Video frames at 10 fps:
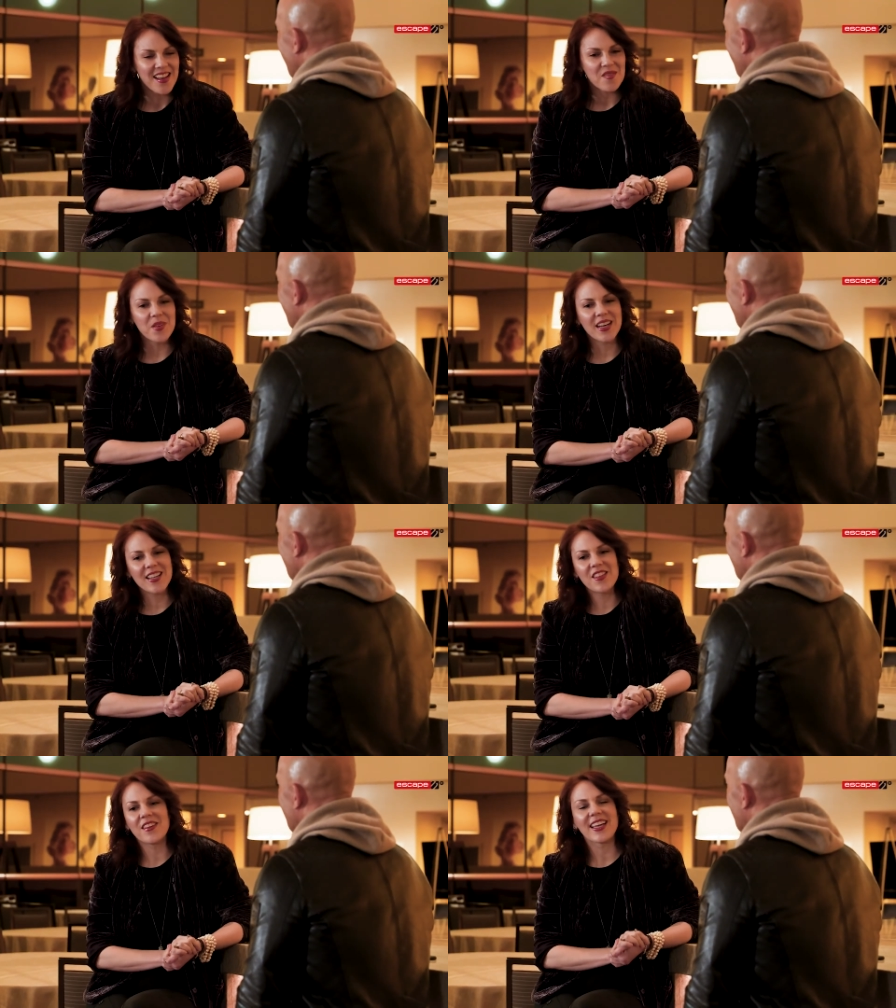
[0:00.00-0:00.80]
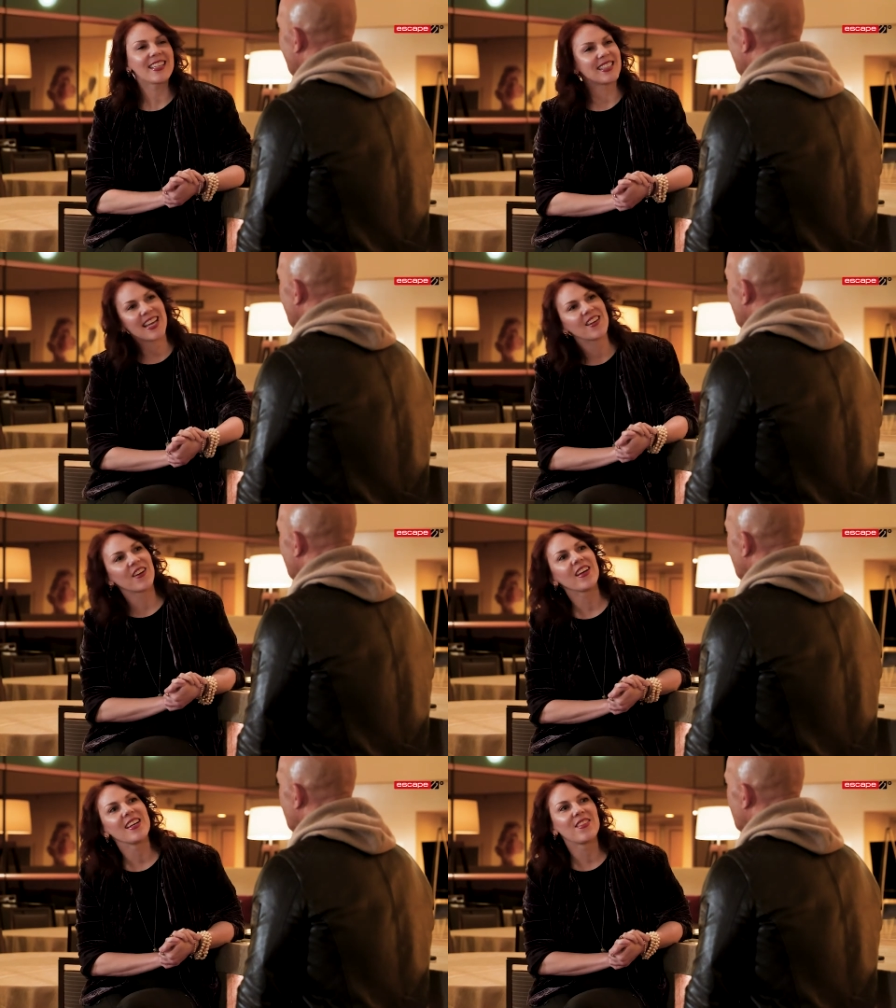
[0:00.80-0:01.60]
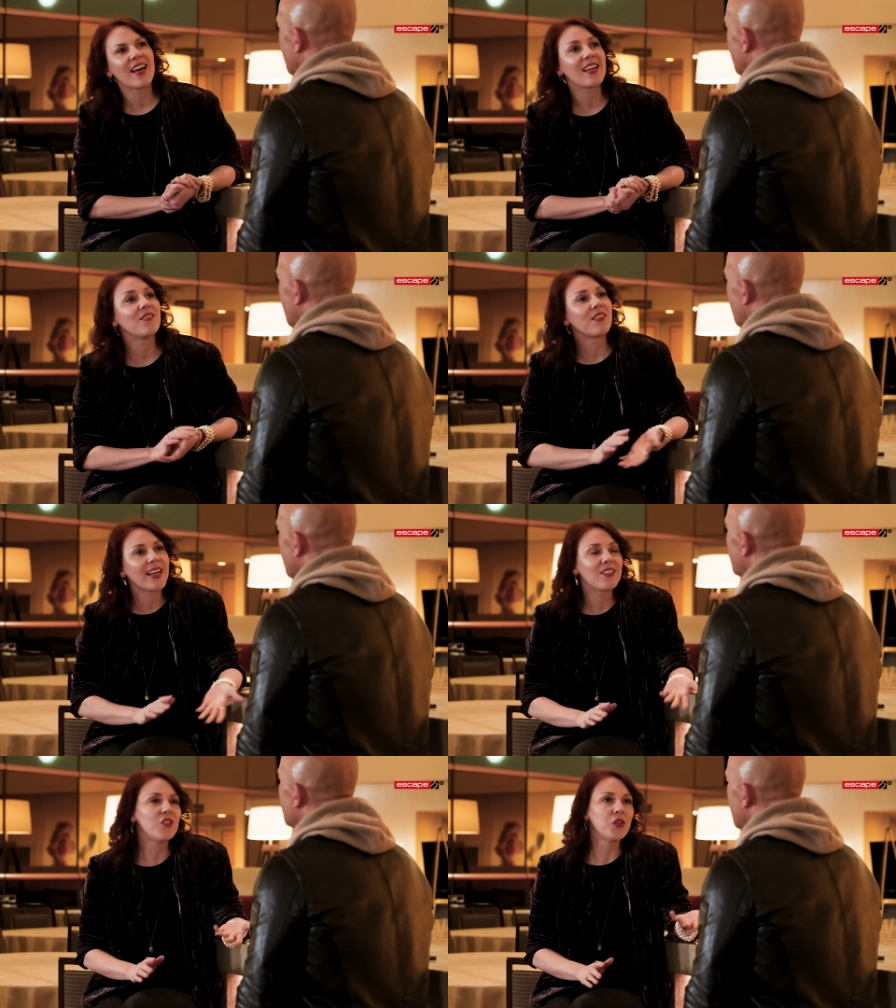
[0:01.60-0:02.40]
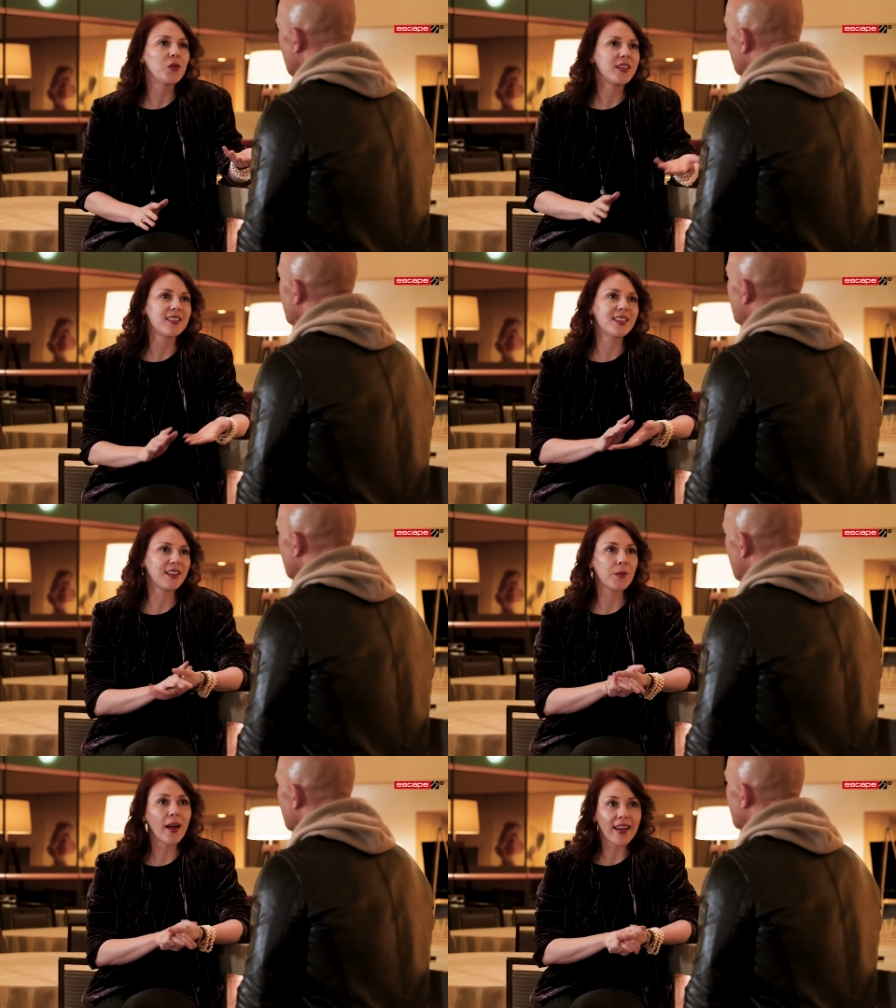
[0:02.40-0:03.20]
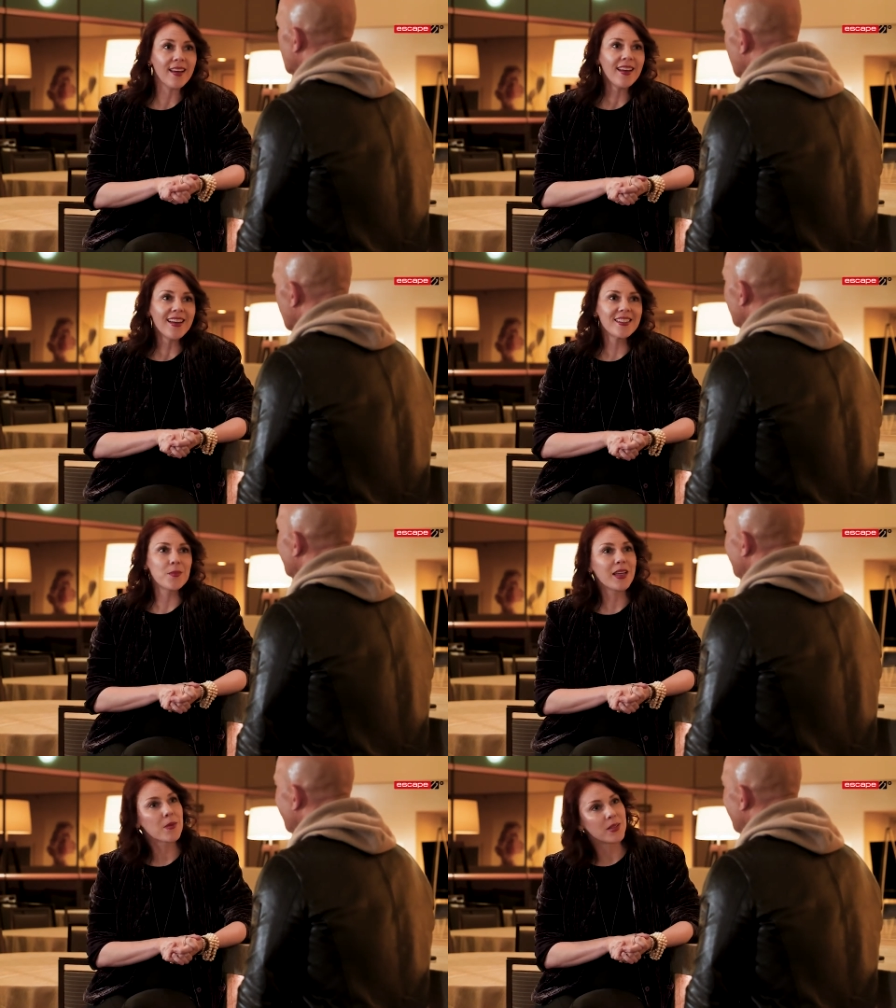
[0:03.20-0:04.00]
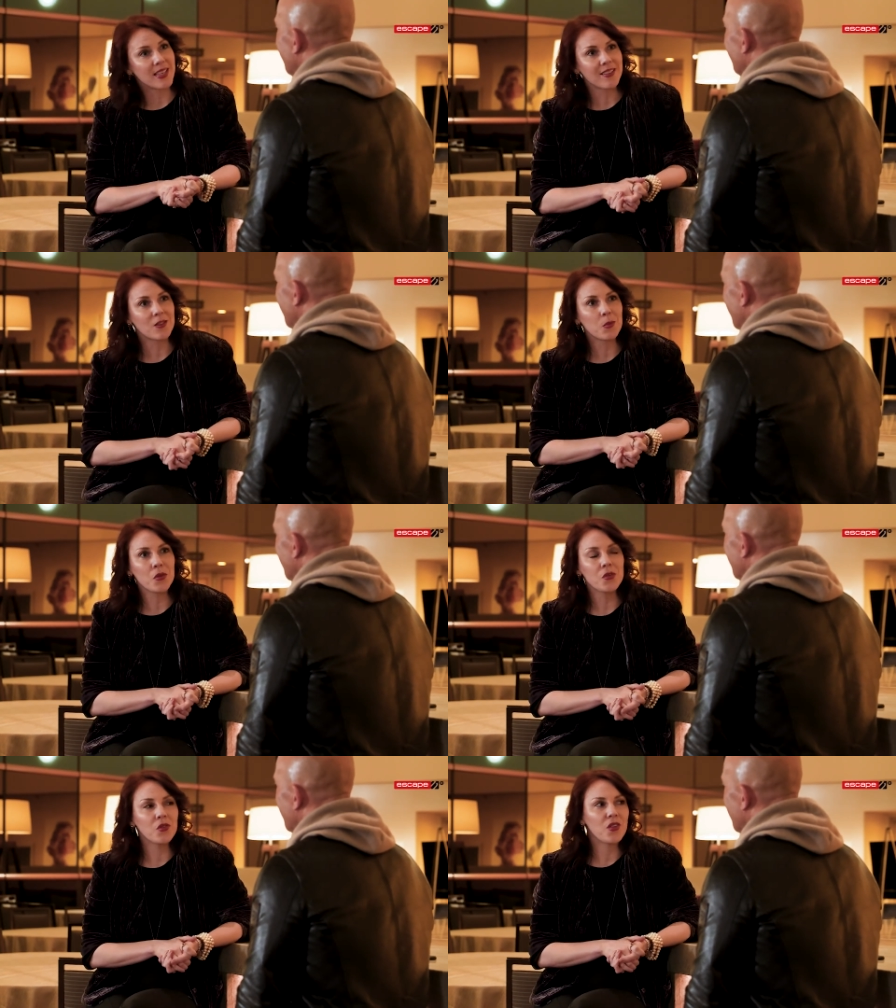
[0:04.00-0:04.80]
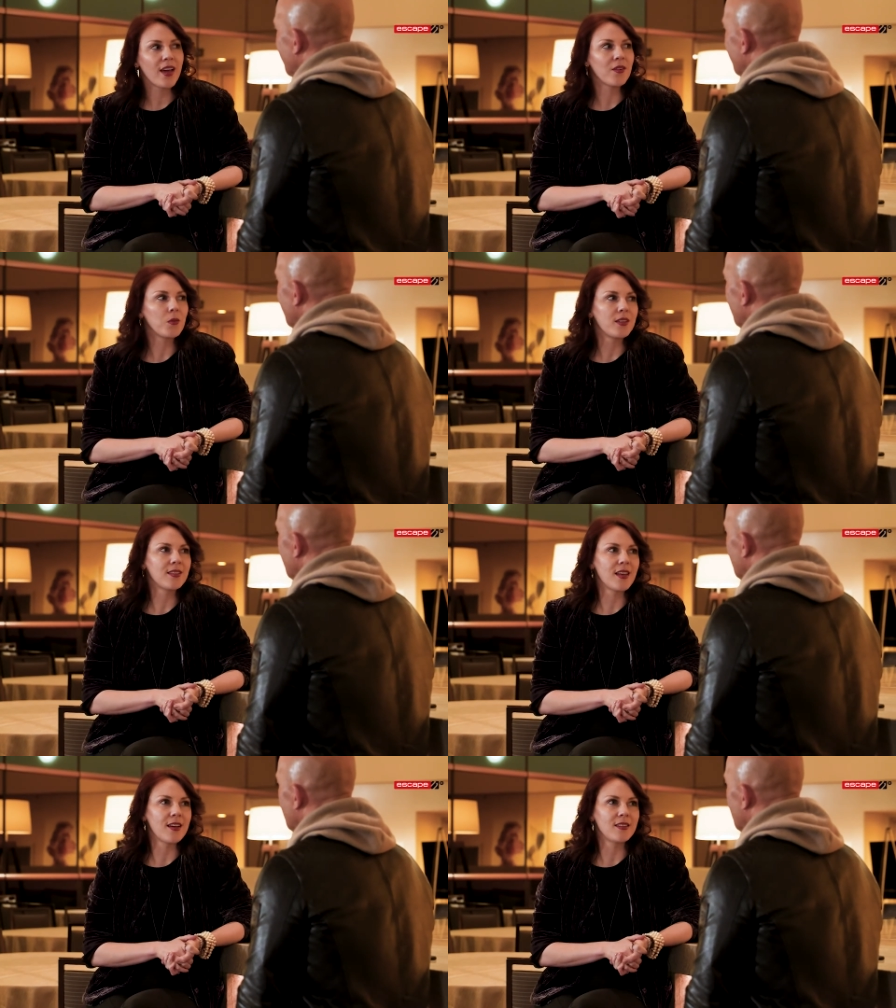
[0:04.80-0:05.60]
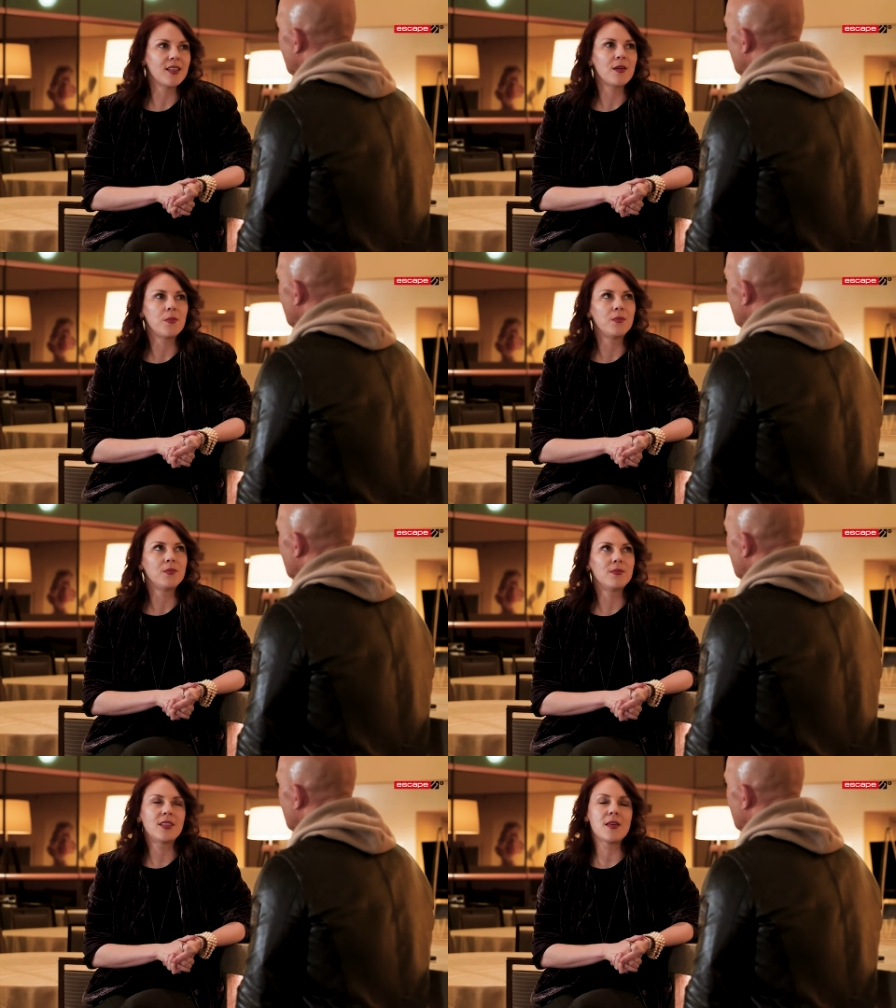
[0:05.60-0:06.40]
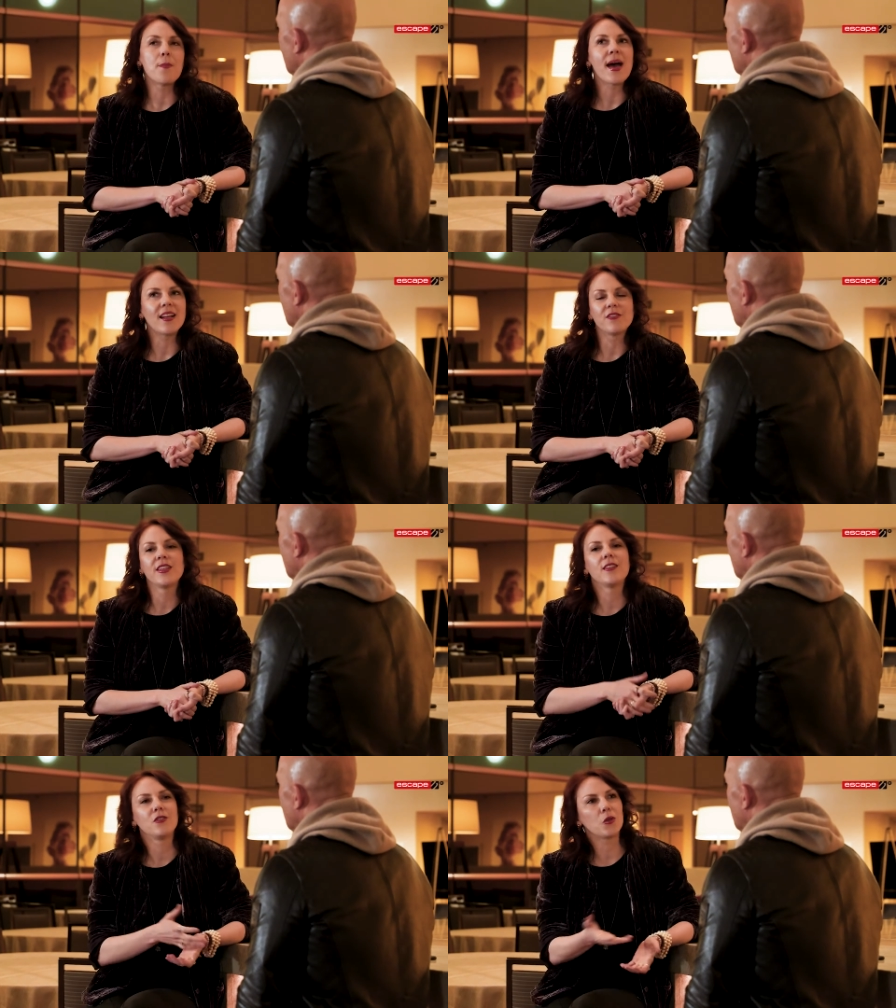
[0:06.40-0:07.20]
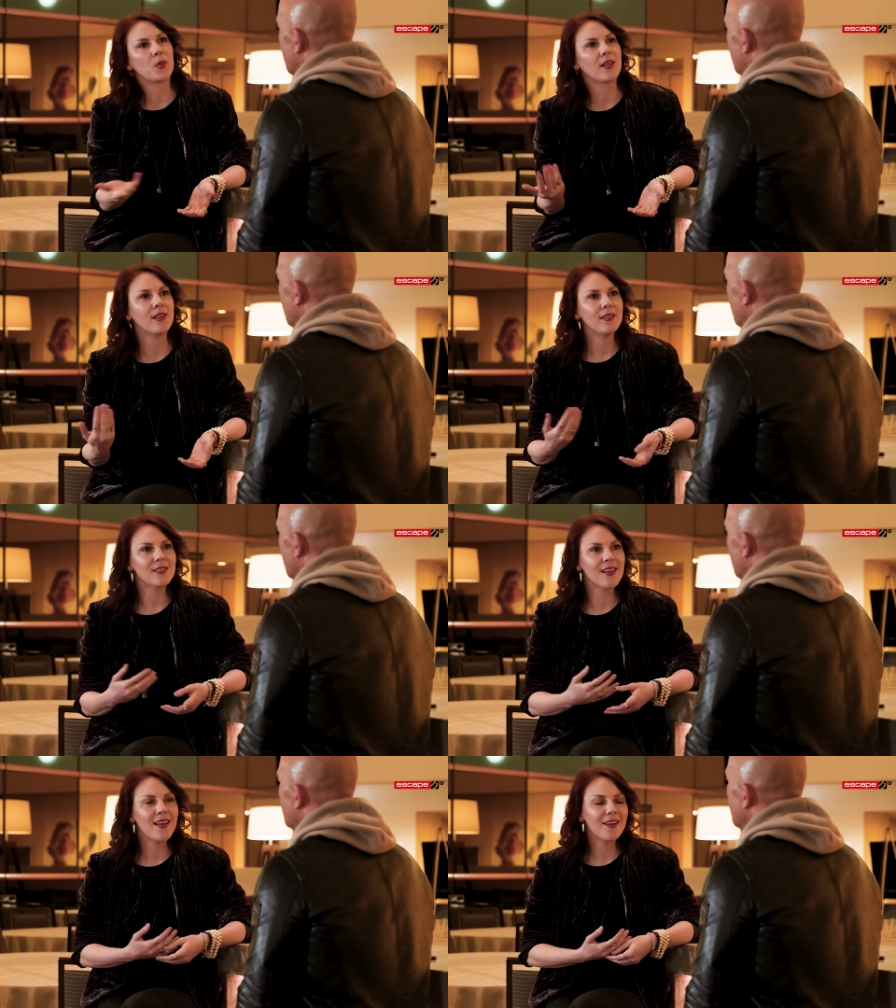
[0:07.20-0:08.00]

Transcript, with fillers: But in the right container, if I invited you in a silly way to make up a dance move that was uh, to the to the benefit of your peers,